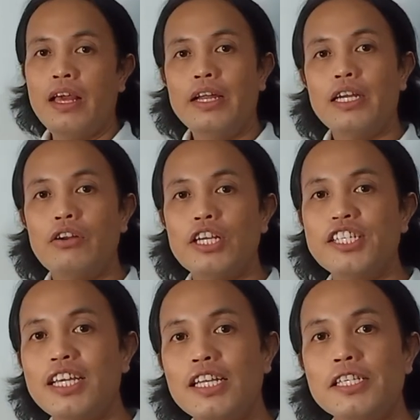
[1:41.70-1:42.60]
Now, the
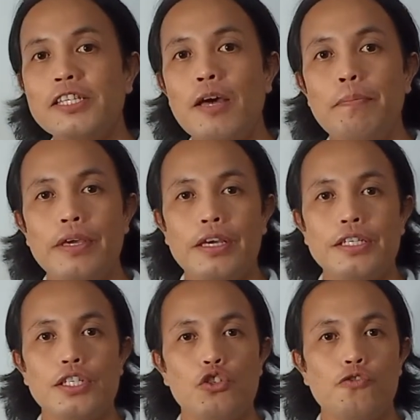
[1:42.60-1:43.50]
second step
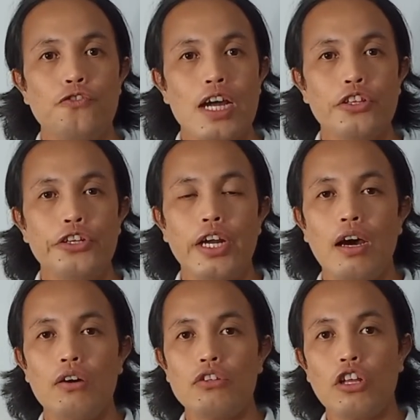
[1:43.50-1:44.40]
is to factor
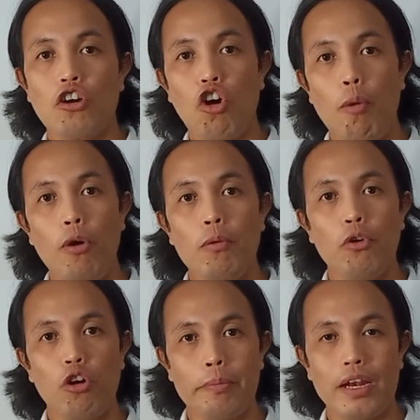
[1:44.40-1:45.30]
out the common
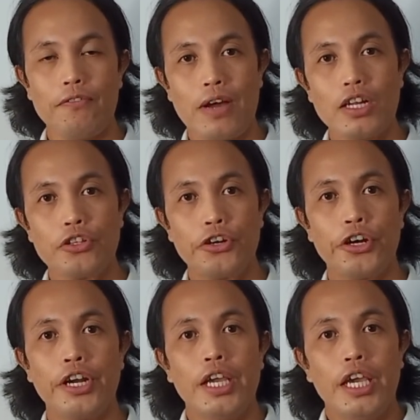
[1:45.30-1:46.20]
monomial
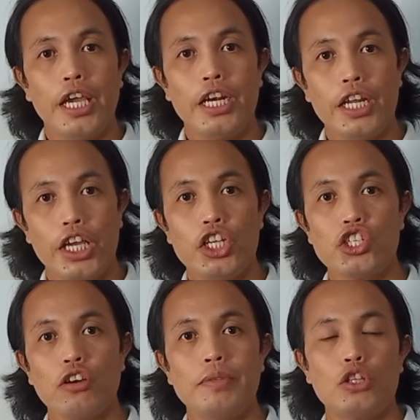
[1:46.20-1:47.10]
factor in each
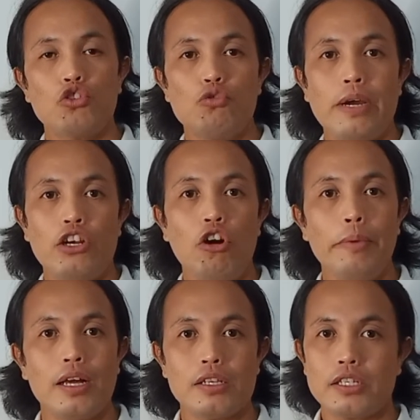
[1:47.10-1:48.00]
of the two
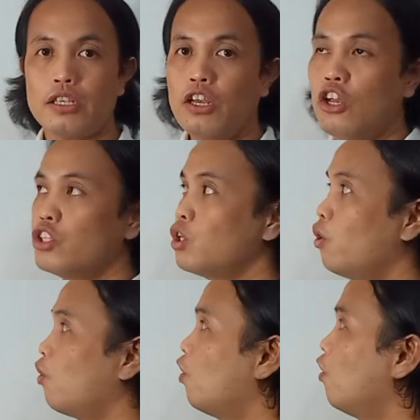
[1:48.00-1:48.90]
binomials.
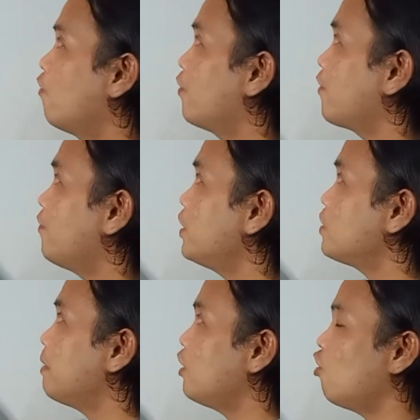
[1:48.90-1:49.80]
So, for the first
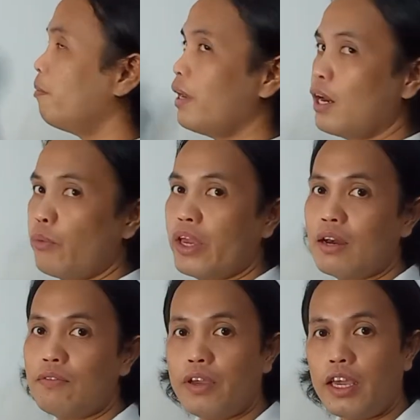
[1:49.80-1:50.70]
binomial, we
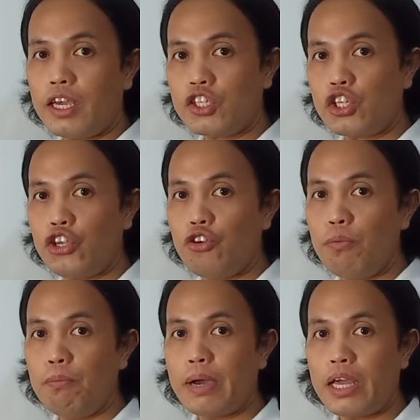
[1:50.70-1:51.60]
have x
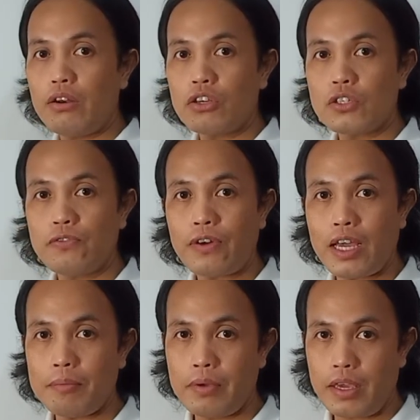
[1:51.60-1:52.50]
cubed minus
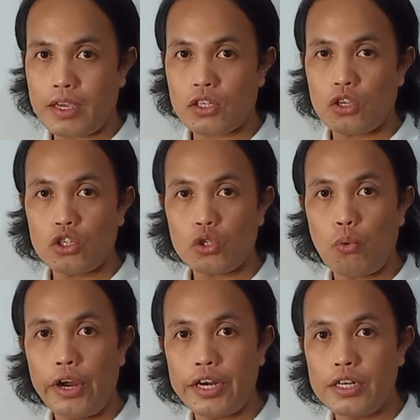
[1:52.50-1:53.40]
5x
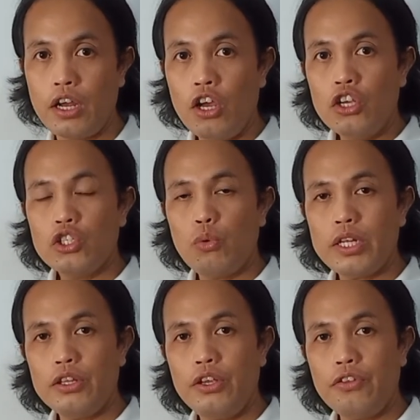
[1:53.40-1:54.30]
squared. So,
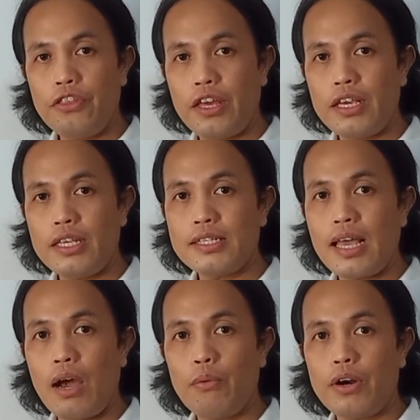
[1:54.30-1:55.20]
what do you think is
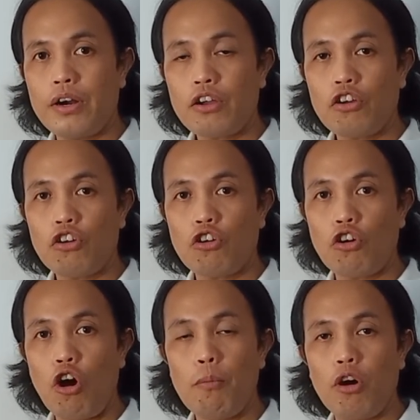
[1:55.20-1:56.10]
our
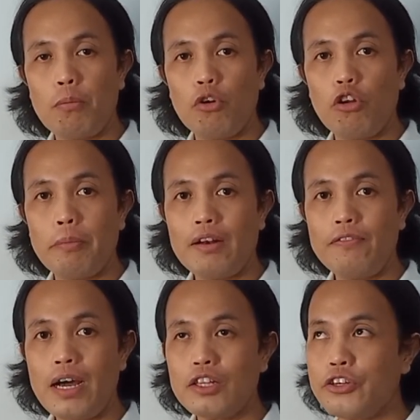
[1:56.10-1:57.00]
common monomial
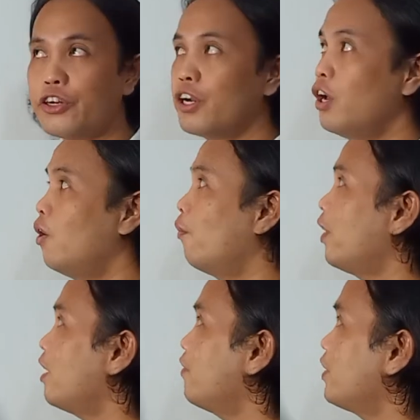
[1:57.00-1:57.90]
factor? We
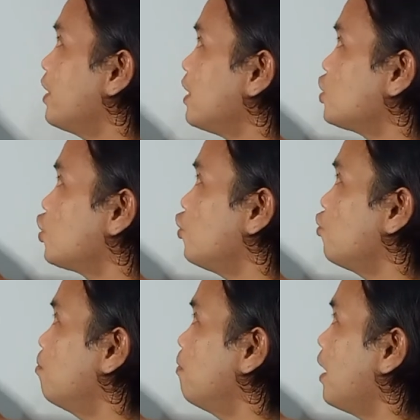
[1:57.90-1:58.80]
have here x
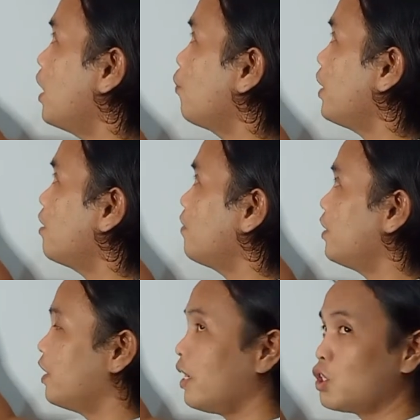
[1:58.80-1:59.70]
cubed and we have
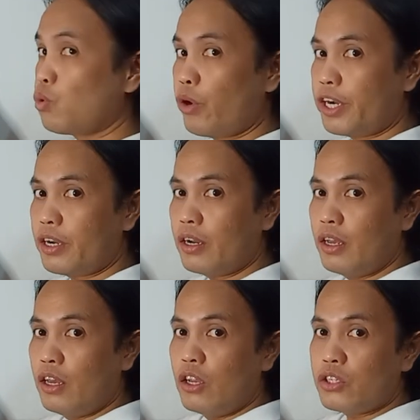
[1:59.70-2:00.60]
here x squared.
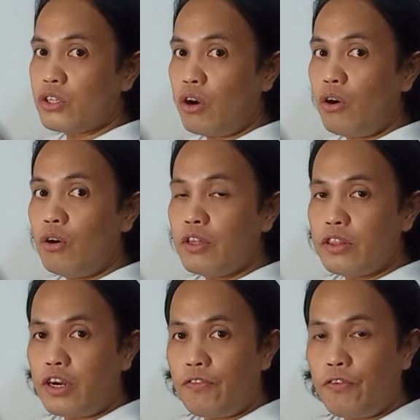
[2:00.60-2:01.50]
So,
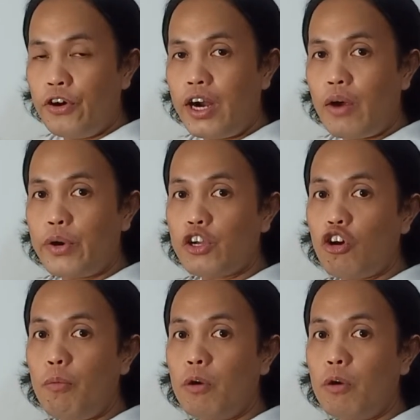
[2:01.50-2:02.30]
therefore, our common